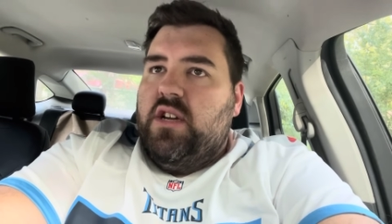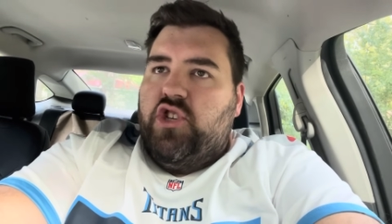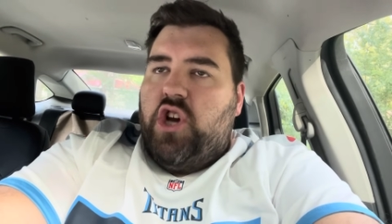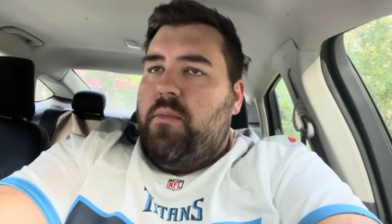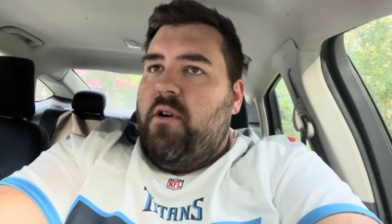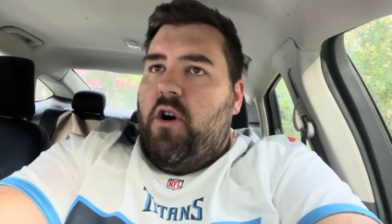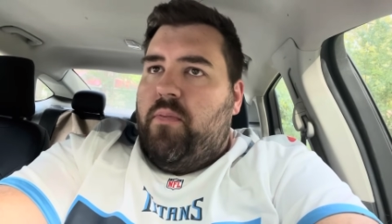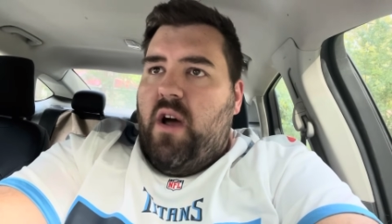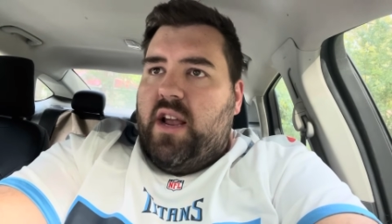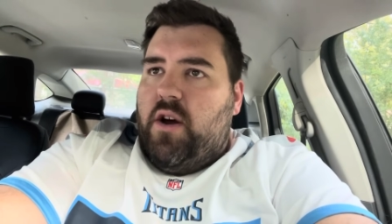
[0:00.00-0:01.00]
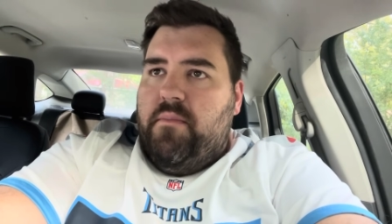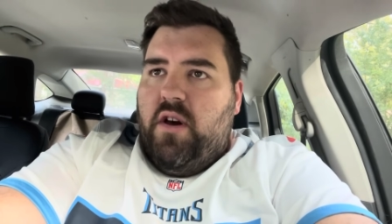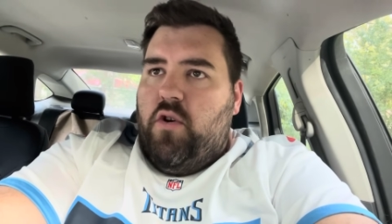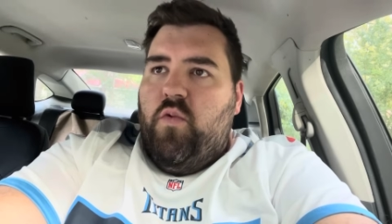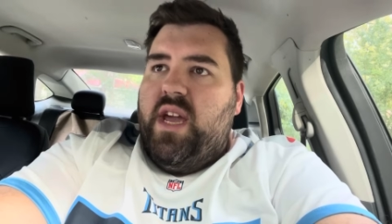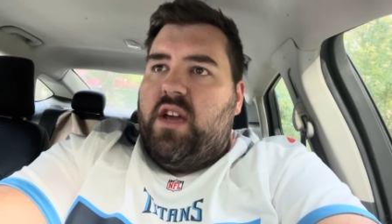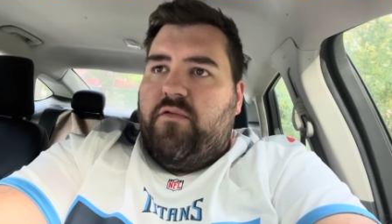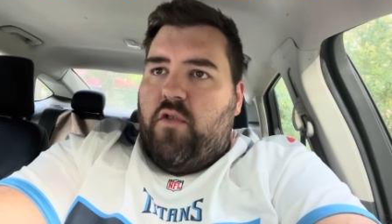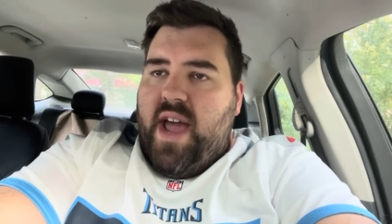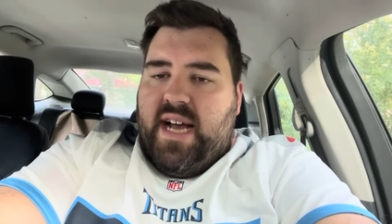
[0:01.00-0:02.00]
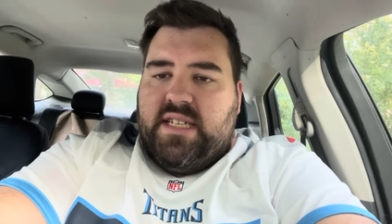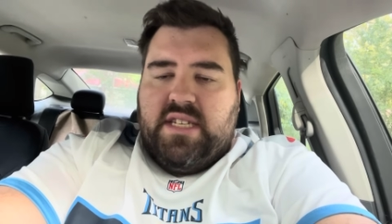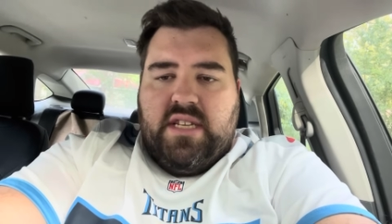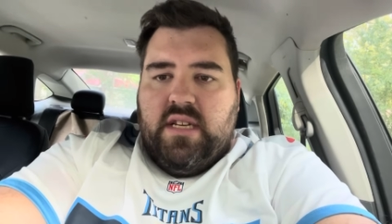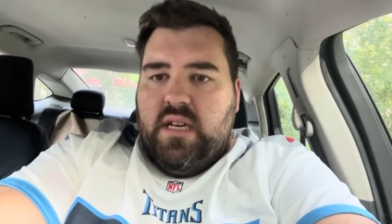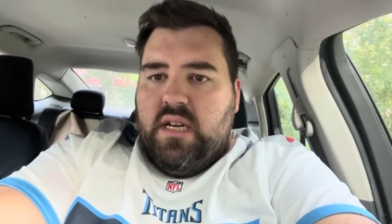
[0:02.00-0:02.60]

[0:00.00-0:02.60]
Joe Burrow probably going to be on a week of rest.